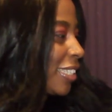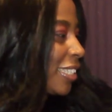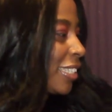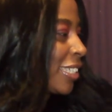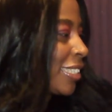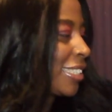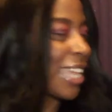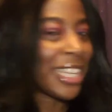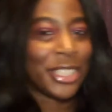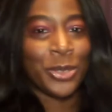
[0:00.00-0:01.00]
you
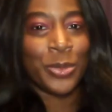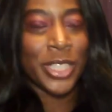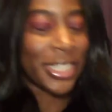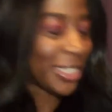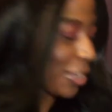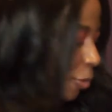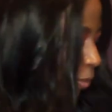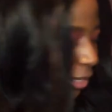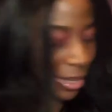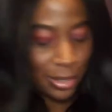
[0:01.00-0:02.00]
set it to Regency. Oh
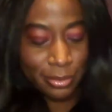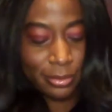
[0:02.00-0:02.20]
my God.